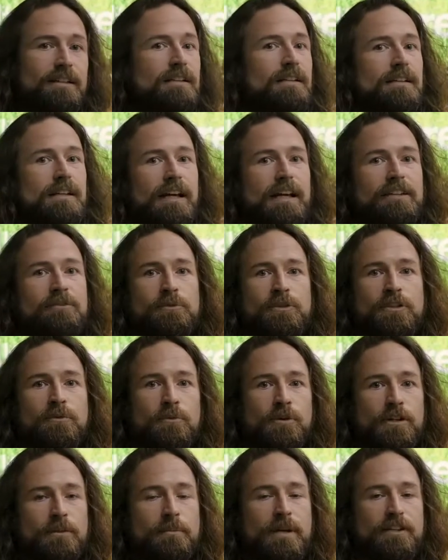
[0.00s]
that's when you
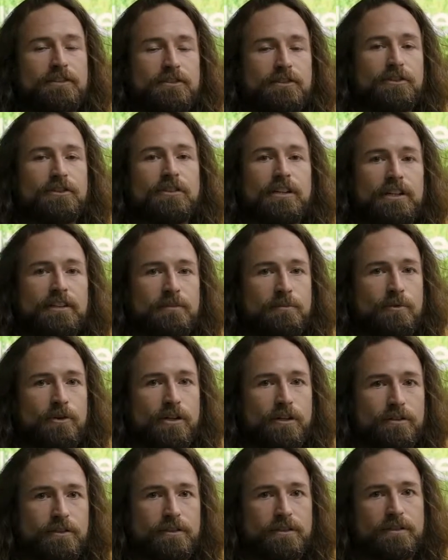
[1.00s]
want to make sure you get some
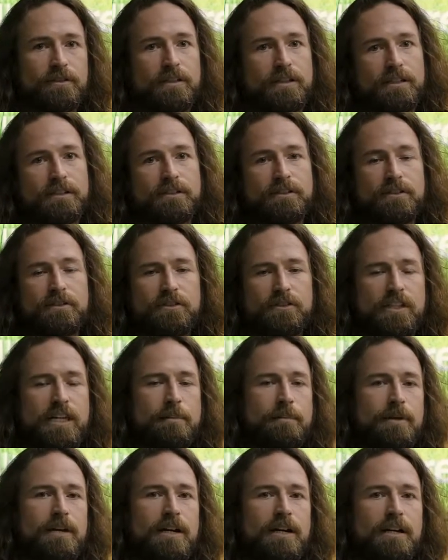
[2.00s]
water on the lawn. So just
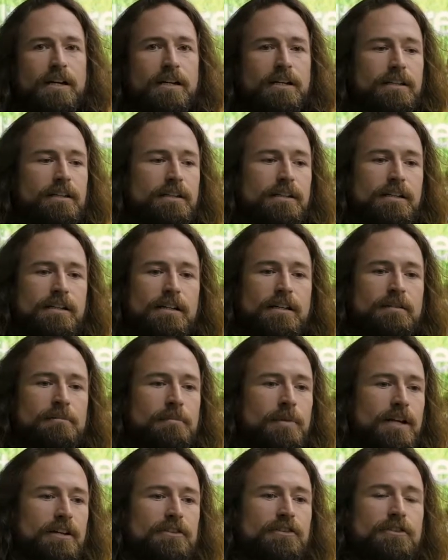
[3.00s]
keep an eye on it.
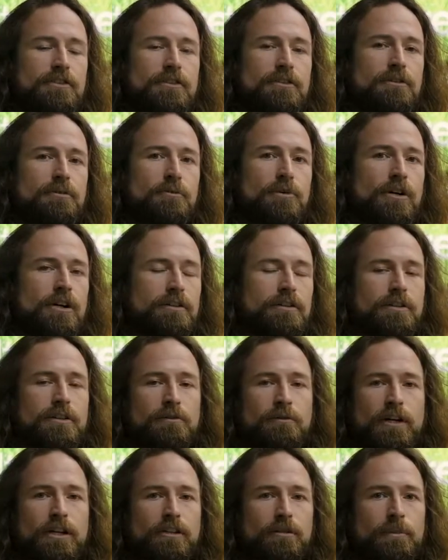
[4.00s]
Make sure you're watering on a
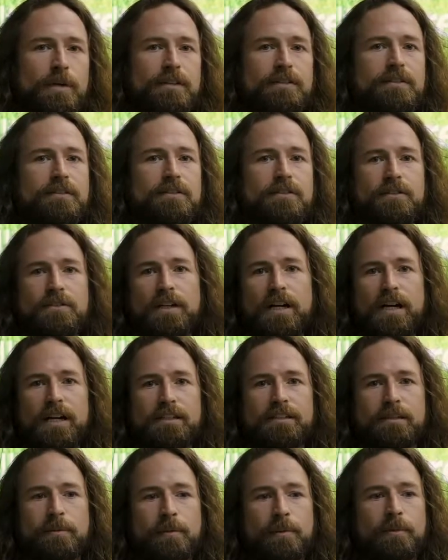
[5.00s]
regular basis during the hot
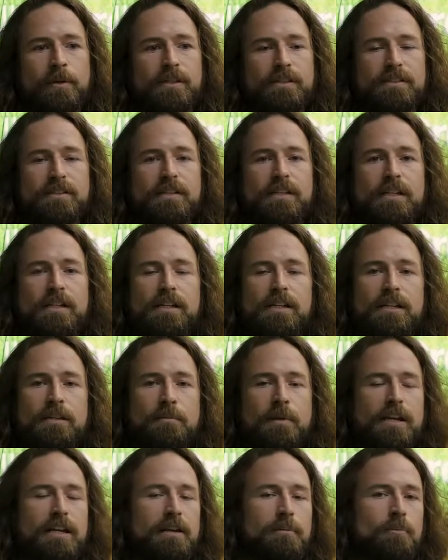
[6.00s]
summer months. You
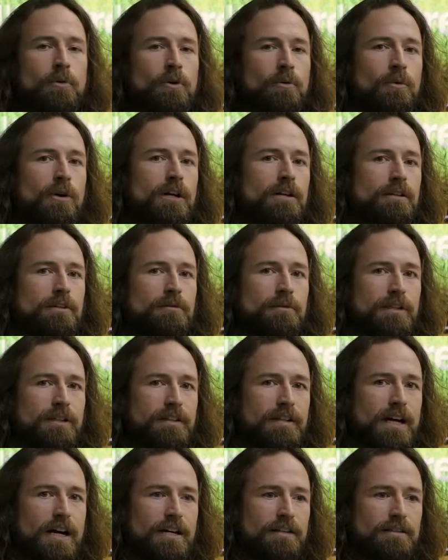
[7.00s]
may need more water when
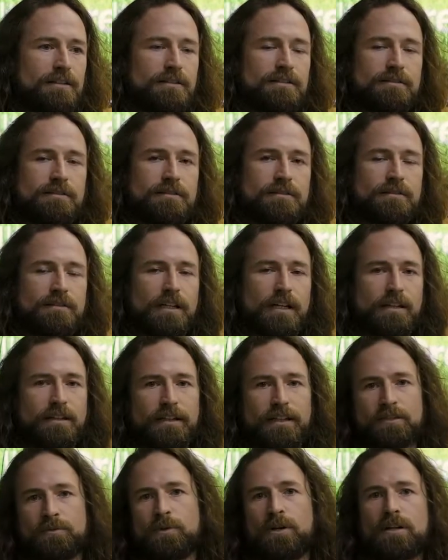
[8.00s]
it's hotter and
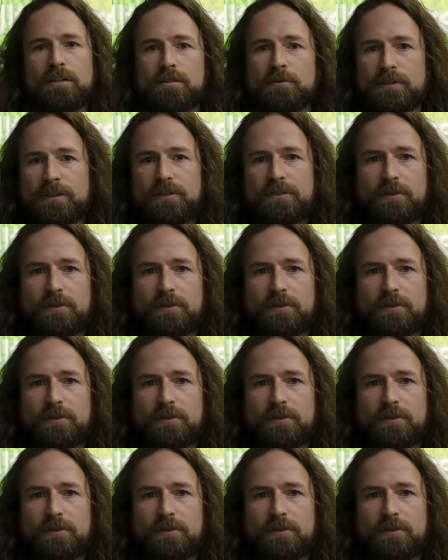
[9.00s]
less water when it's